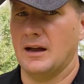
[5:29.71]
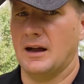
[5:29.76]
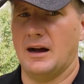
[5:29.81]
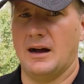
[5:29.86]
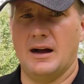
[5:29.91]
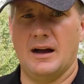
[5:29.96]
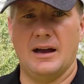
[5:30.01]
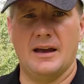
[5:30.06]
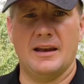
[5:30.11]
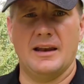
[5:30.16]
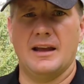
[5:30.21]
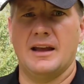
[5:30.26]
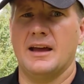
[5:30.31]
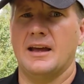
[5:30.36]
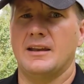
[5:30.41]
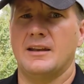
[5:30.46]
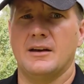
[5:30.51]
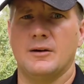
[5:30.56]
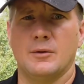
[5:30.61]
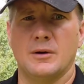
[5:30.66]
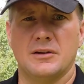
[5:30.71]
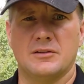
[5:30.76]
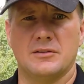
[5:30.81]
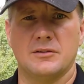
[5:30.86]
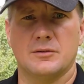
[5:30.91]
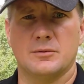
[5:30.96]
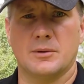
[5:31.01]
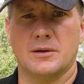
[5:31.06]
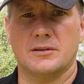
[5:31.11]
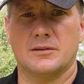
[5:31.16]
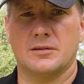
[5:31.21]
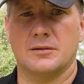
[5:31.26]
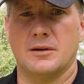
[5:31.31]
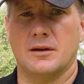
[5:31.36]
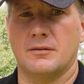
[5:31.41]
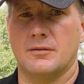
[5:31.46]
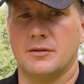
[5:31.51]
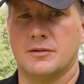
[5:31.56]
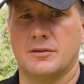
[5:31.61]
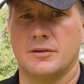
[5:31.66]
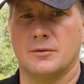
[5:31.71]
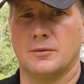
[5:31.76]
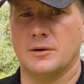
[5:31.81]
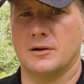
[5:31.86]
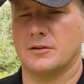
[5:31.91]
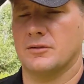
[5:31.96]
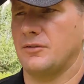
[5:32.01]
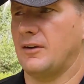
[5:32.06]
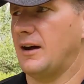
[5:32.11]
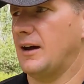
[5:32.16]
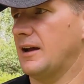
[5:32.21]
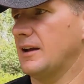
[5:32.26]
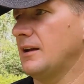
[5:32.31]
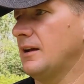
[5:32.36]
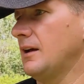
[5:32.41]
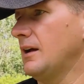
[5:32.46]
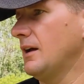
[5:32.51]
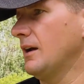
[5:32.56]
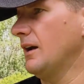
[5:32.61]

and it had no issues whatsoever. Still works fine.